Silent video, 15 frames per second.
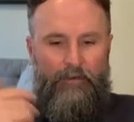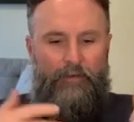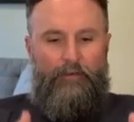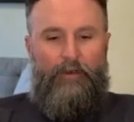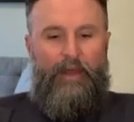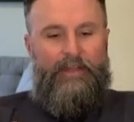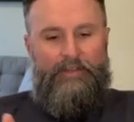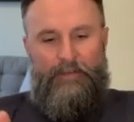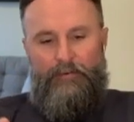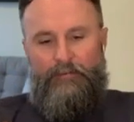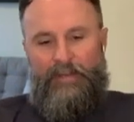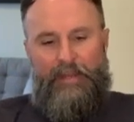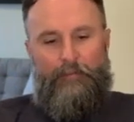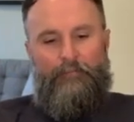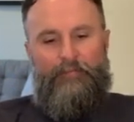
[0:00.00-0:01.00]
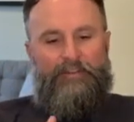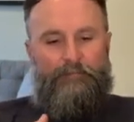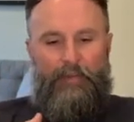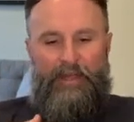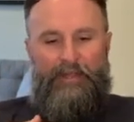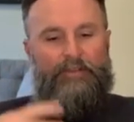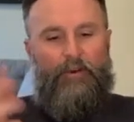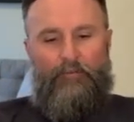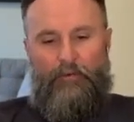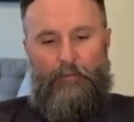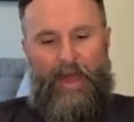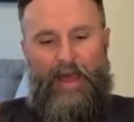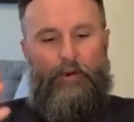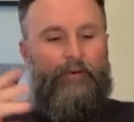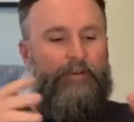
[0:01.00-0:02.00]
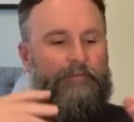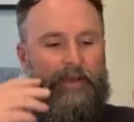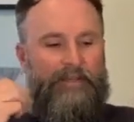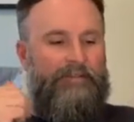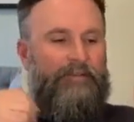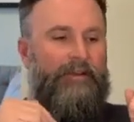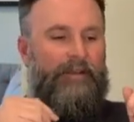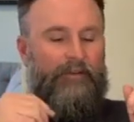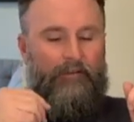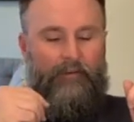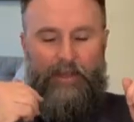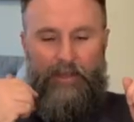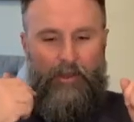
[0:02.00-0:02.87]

You guys, your team just bends over backwards basically to like